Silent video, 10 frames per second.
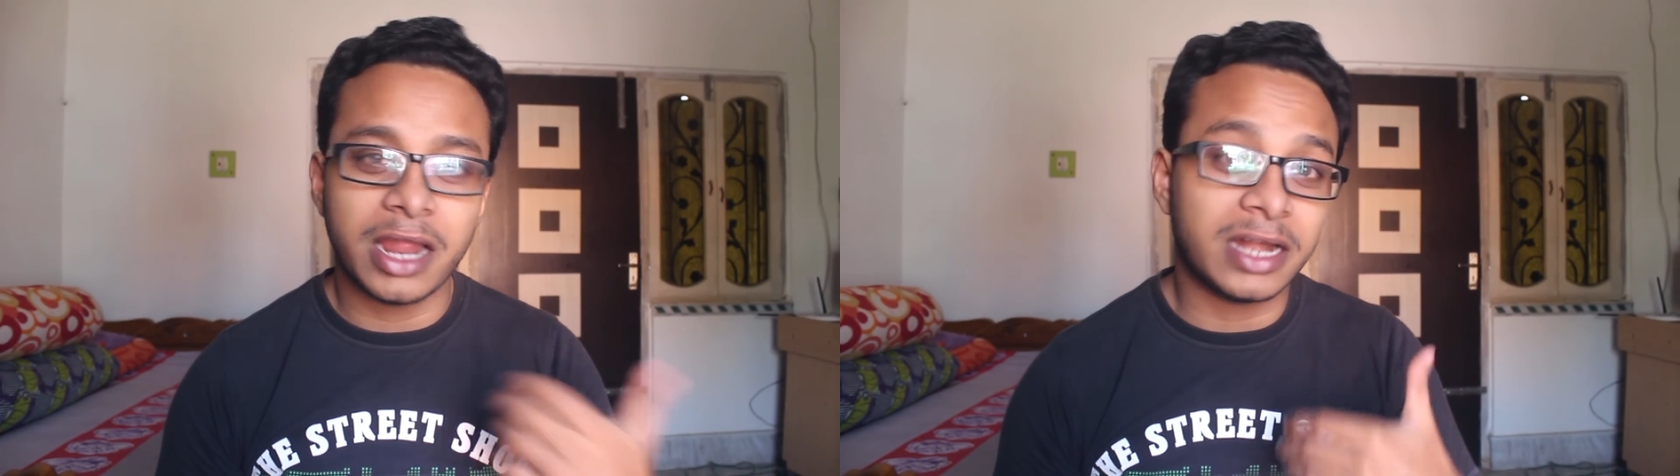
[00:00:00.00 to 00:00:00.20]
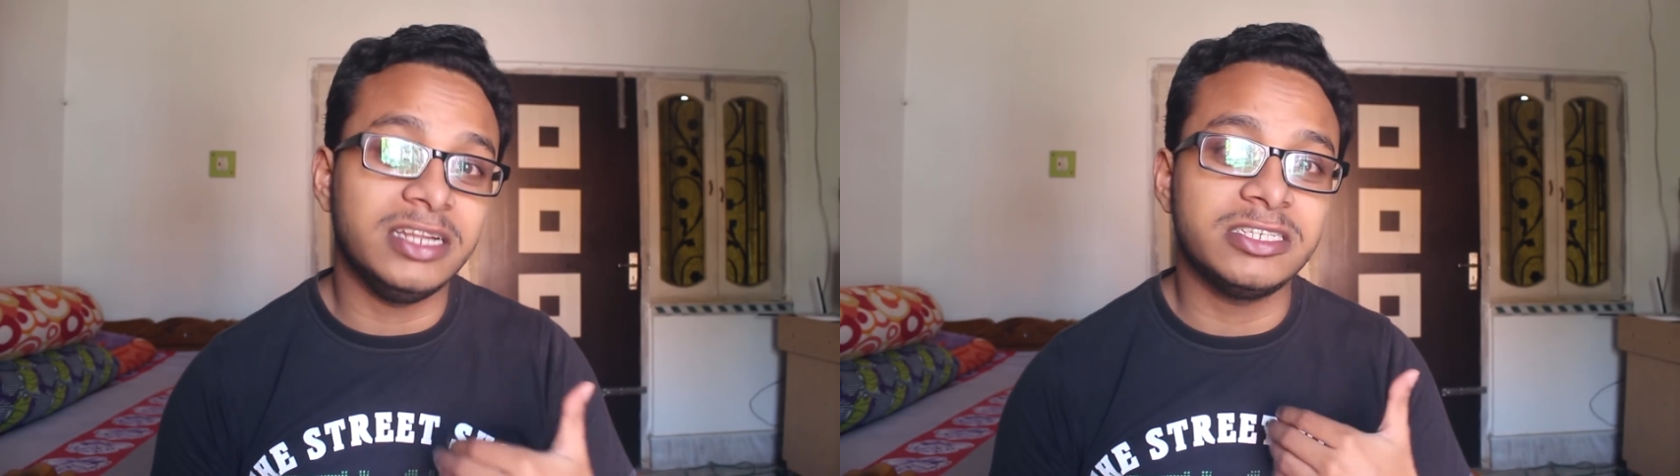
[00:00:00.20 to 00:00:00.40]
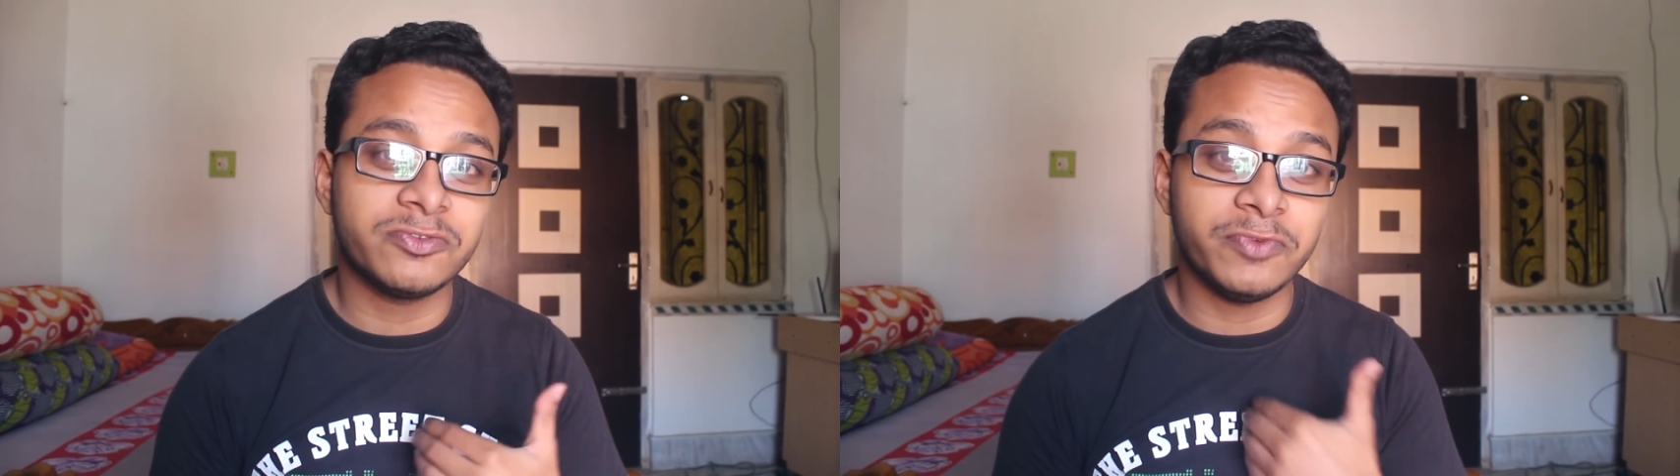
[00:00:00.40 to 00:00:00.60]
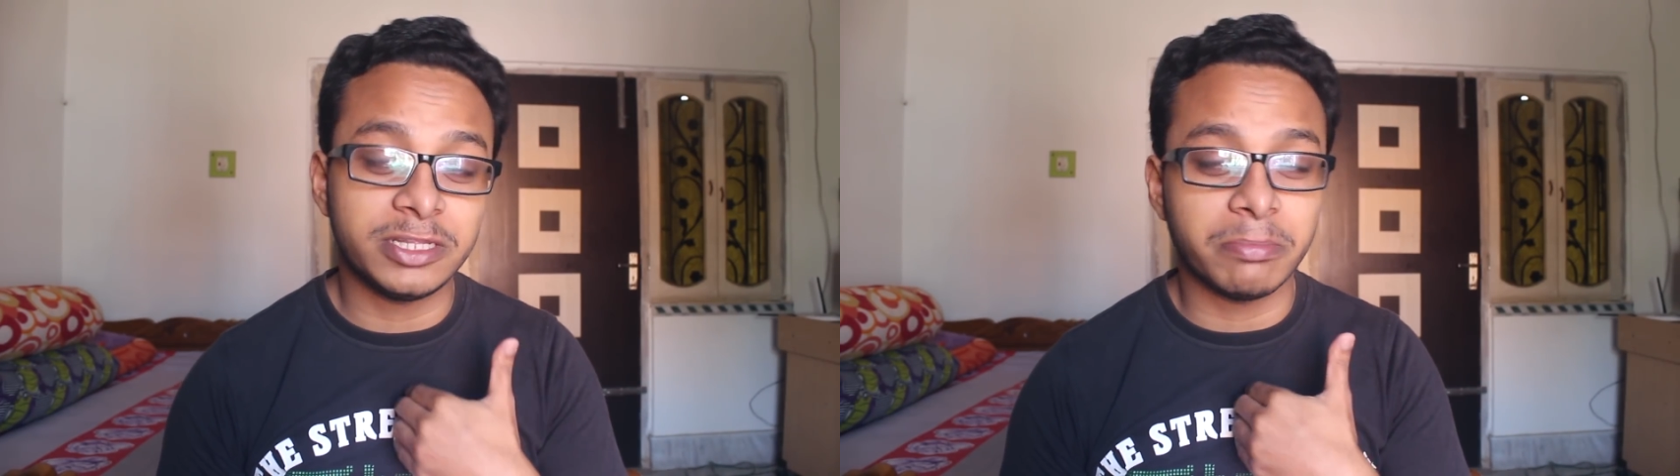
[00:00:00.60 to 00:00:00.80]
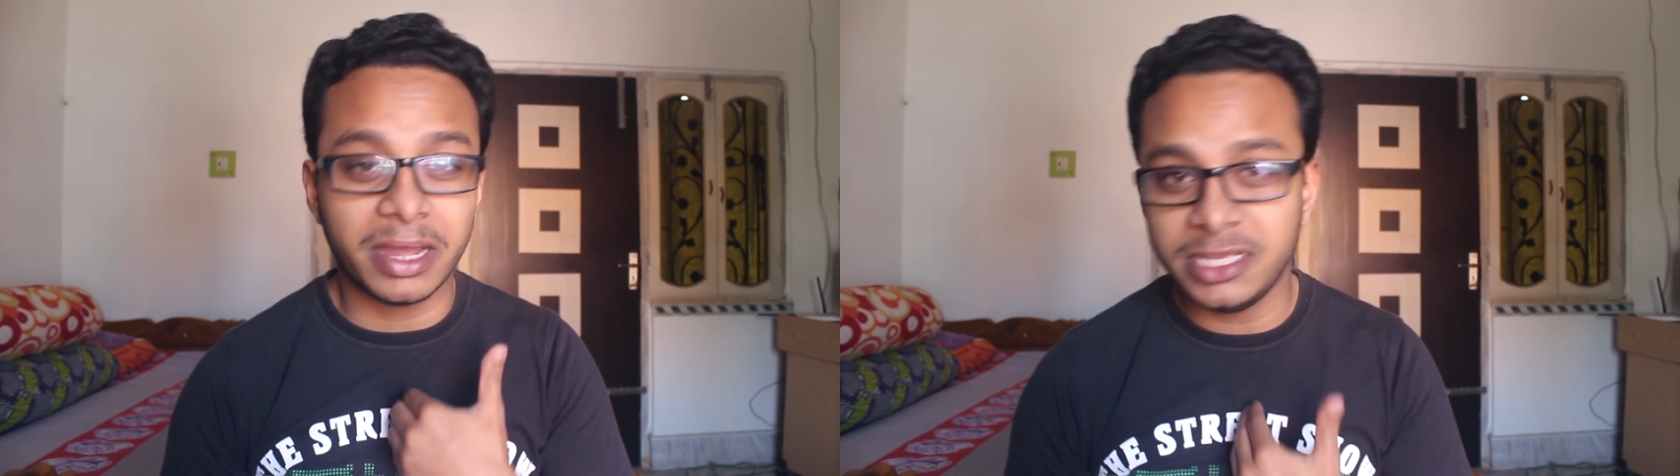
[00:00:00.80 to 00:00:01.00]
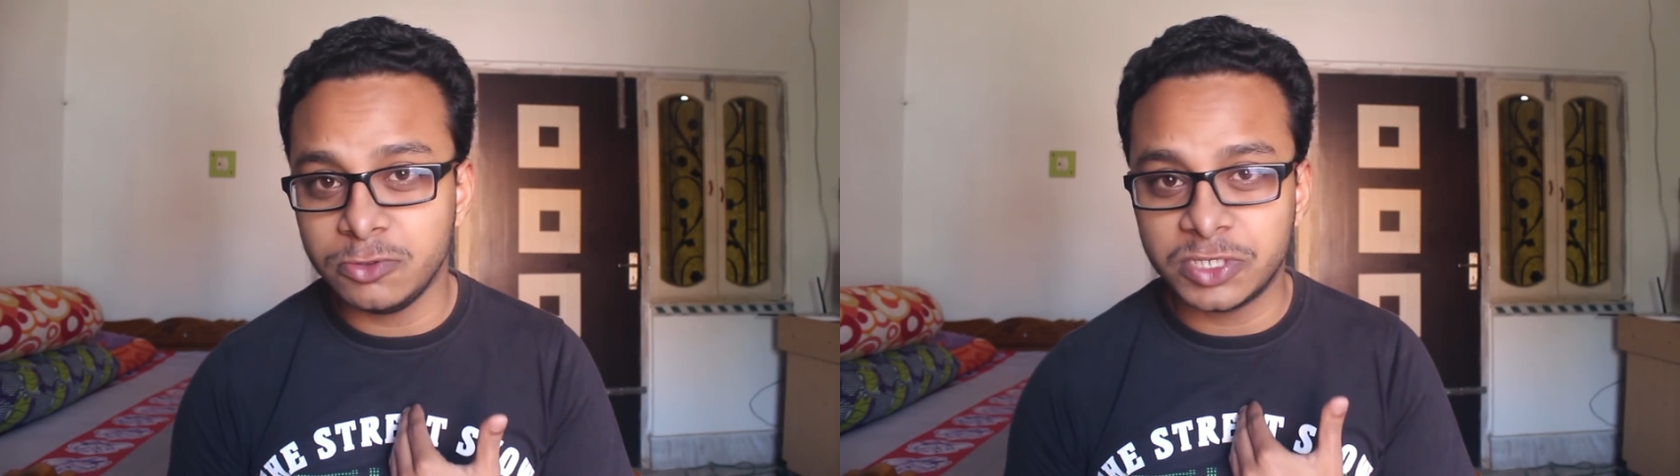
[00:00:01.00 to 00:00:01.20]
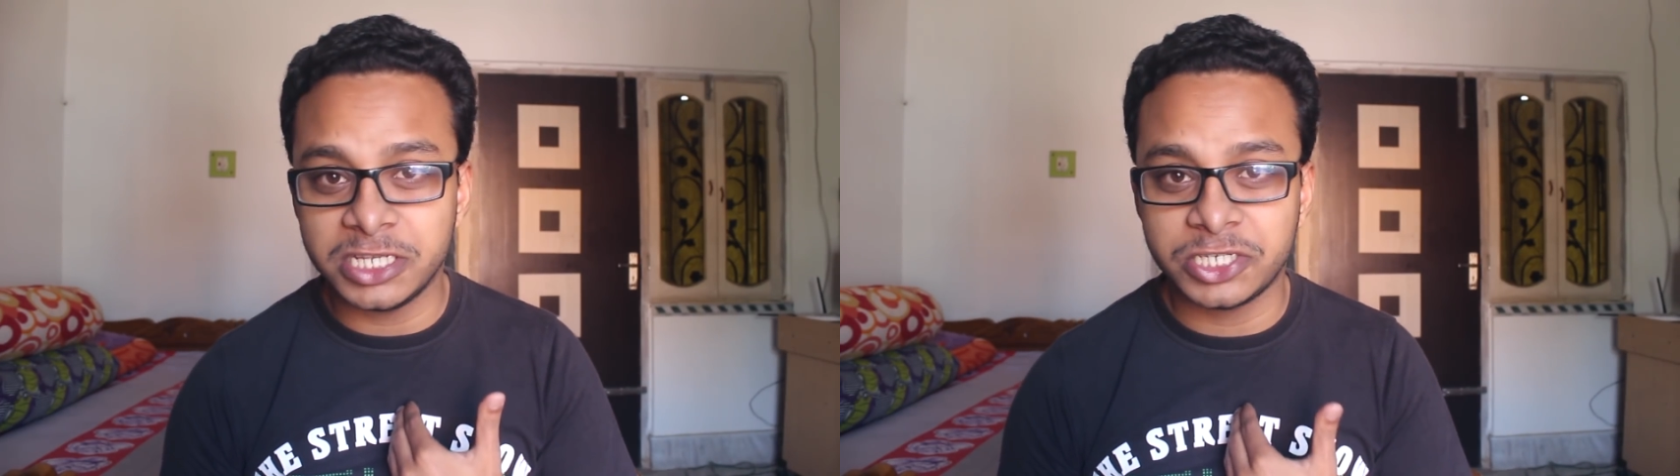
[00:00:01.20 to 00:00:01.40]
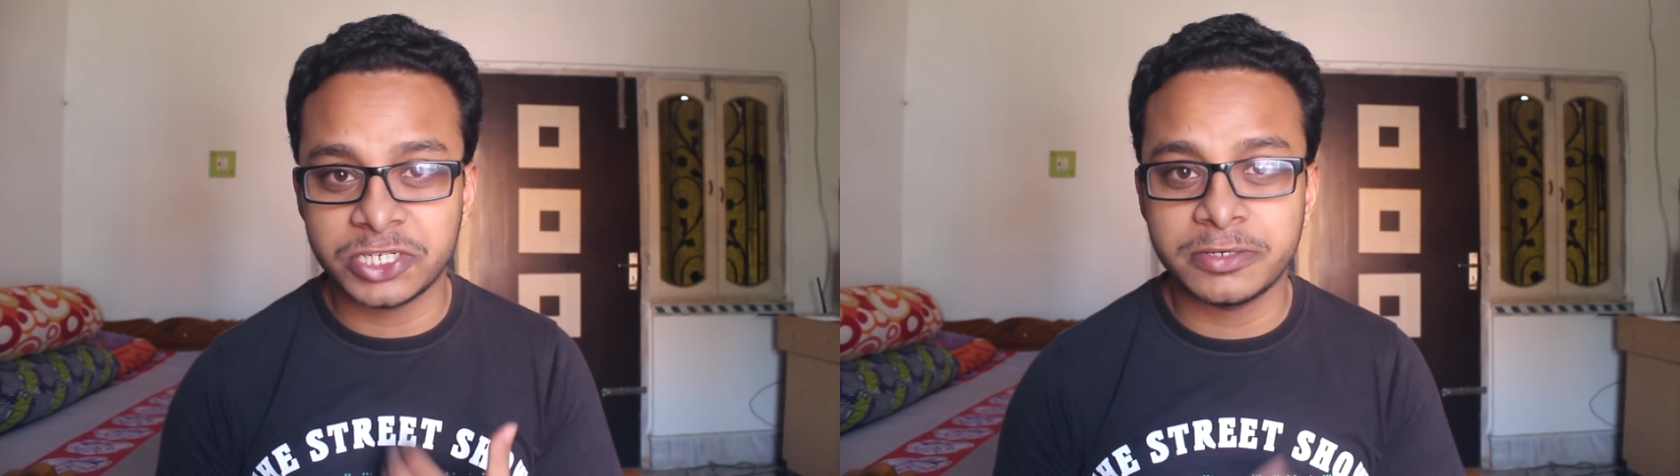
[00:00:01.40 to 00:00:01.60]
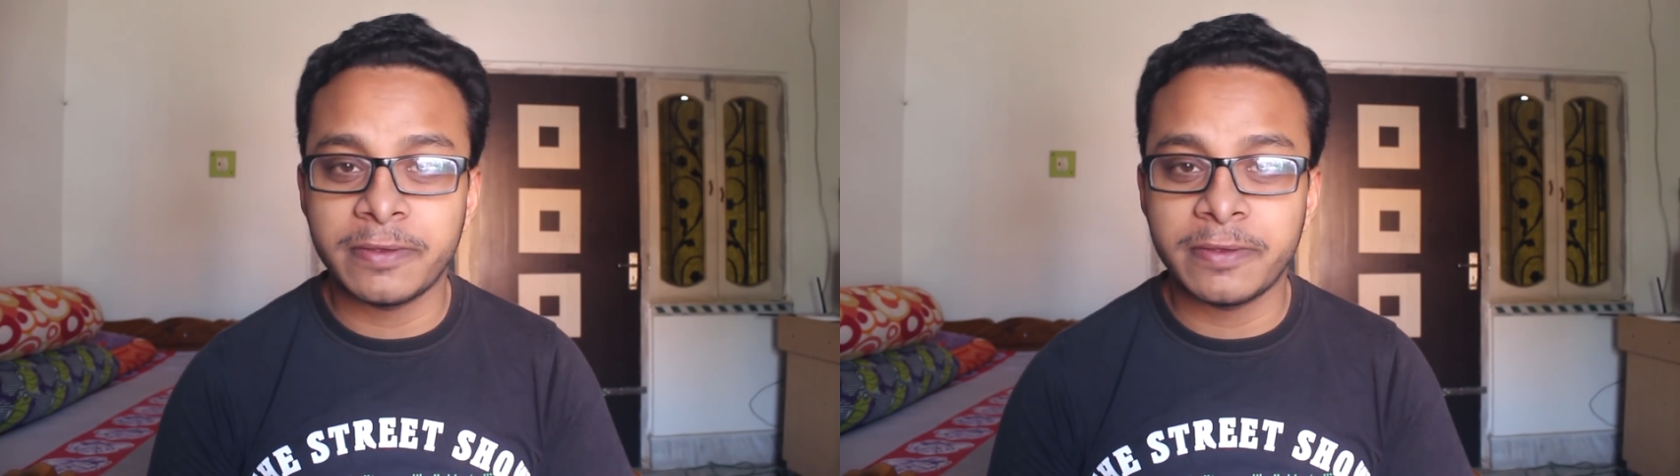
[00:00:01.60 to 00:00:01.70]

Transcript: at least with my usage.